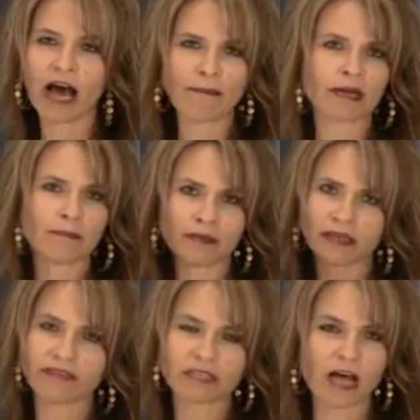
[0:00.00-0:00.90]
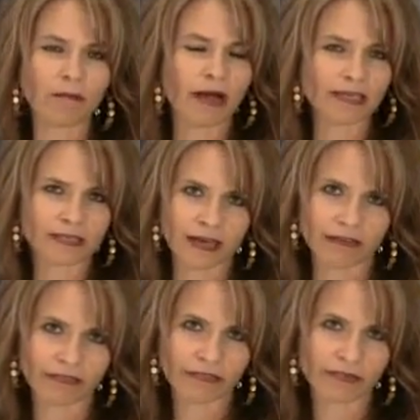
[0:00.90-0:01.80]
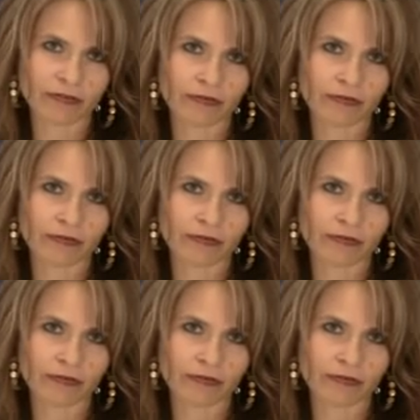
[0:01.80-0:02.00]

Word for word: I'm going to believe it's all my stuff.